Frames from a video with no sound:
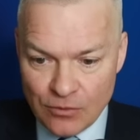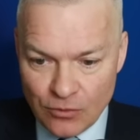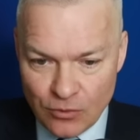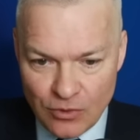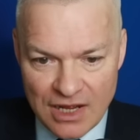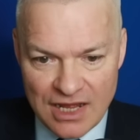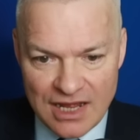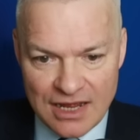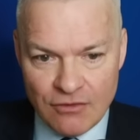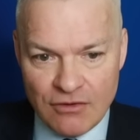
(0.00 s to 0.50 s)

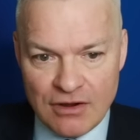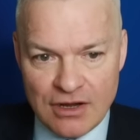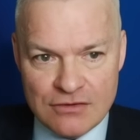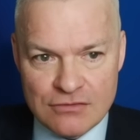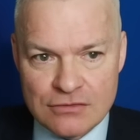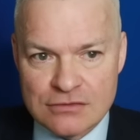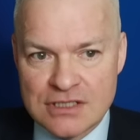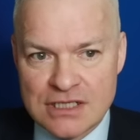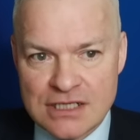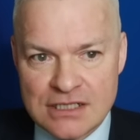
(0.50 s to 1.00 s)
Wow, I
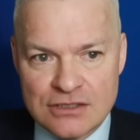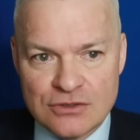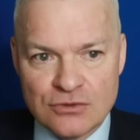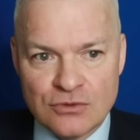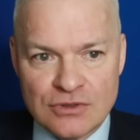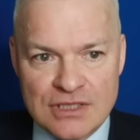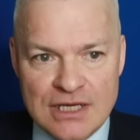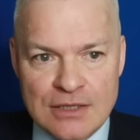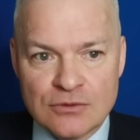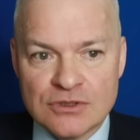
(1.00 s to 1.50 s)
really
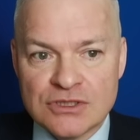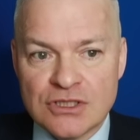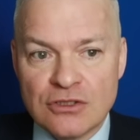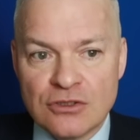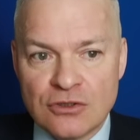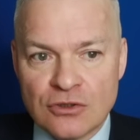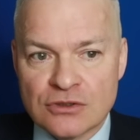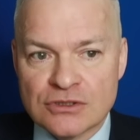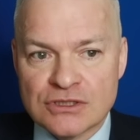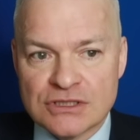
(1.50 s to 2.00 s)
thought that was a
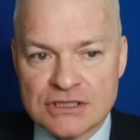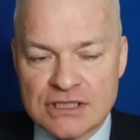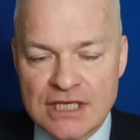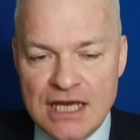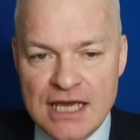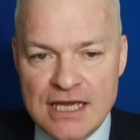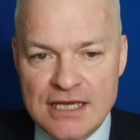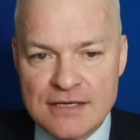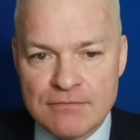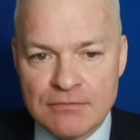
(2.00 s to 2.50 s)
lost
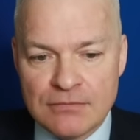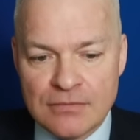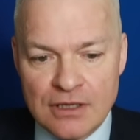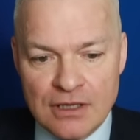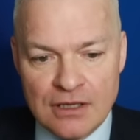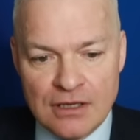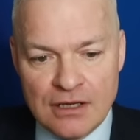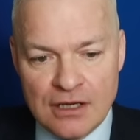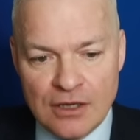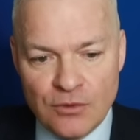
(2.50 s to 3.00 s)
game.
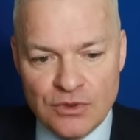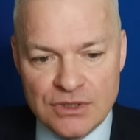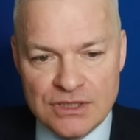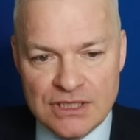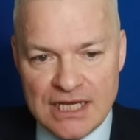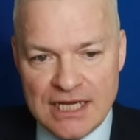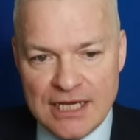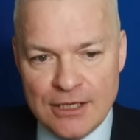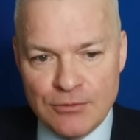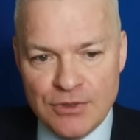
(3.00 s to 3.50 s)
I
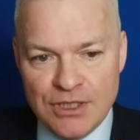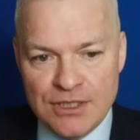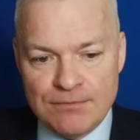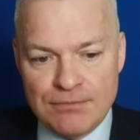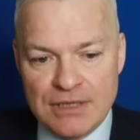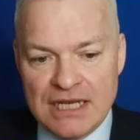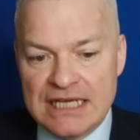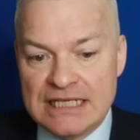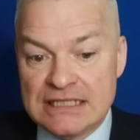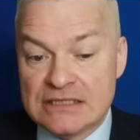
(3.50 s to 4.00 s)
wonder how many
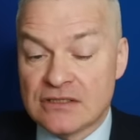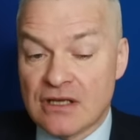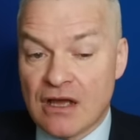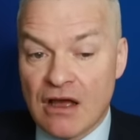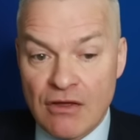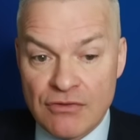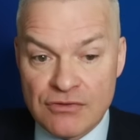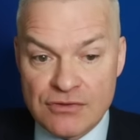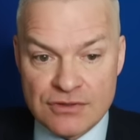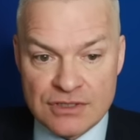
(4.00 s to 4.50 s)
plays
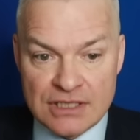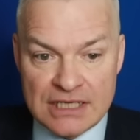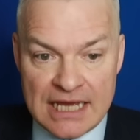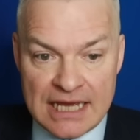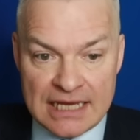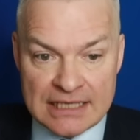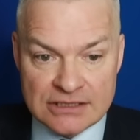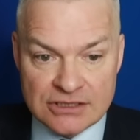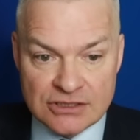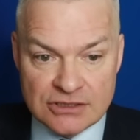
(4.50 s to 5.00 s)
other than
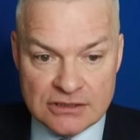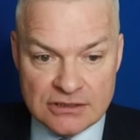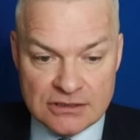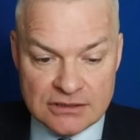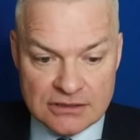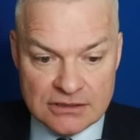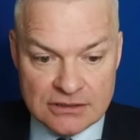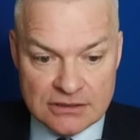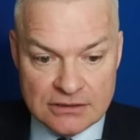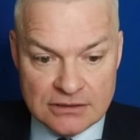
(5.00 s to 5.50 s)

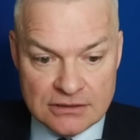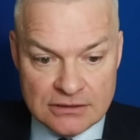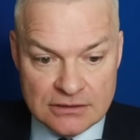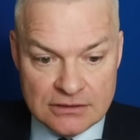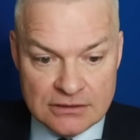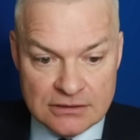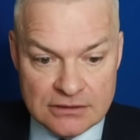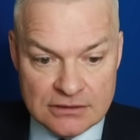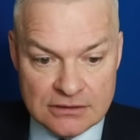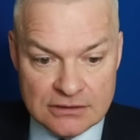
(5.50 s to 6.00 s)
extant
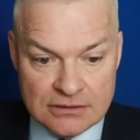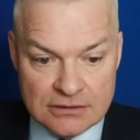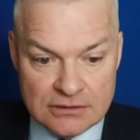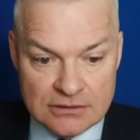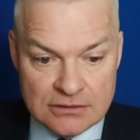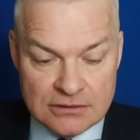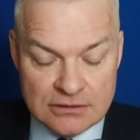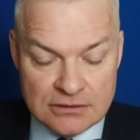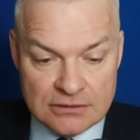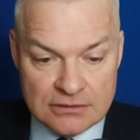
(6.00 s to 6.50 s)

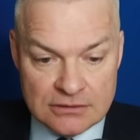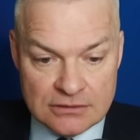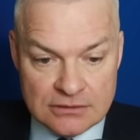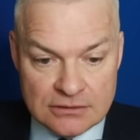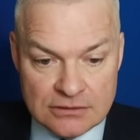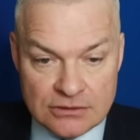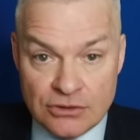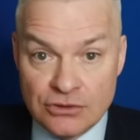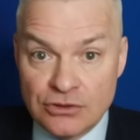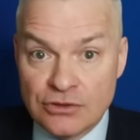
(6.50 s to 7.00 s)

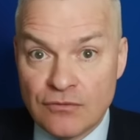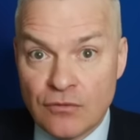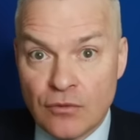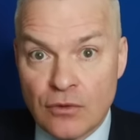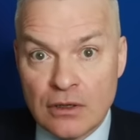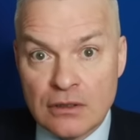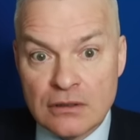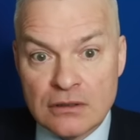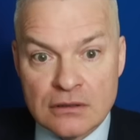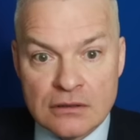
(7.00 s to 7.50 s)
could have
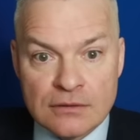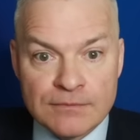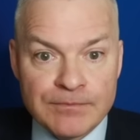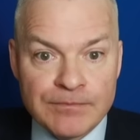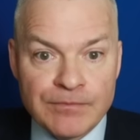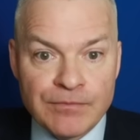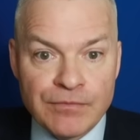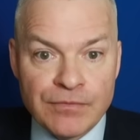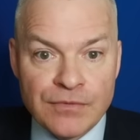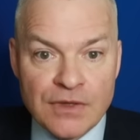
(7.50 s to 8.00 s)
won.
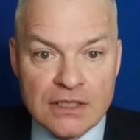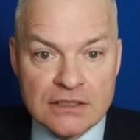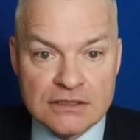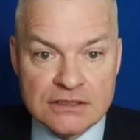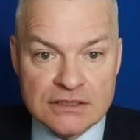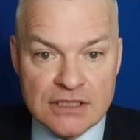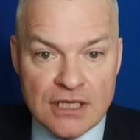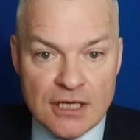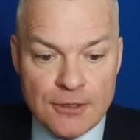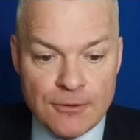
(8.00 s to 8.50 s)

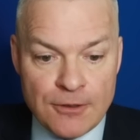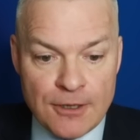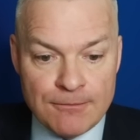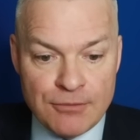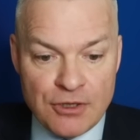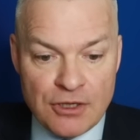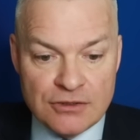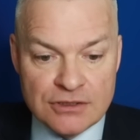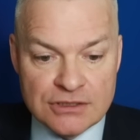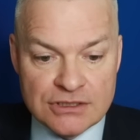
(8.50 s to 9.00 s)
So,
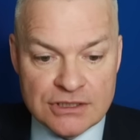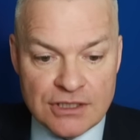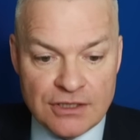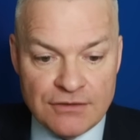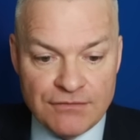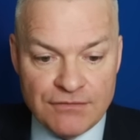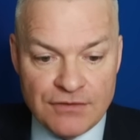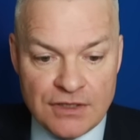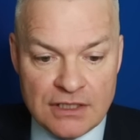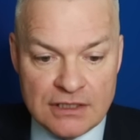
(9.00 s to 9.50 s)
opponent to go
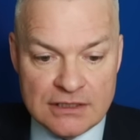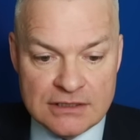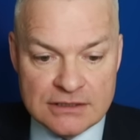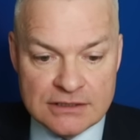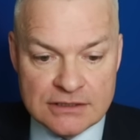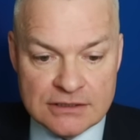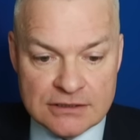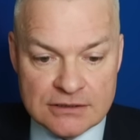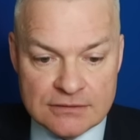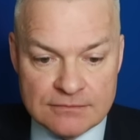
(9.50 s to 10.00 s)

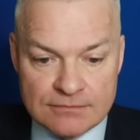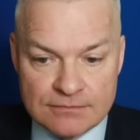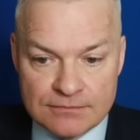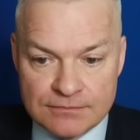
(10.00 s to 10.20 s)
first.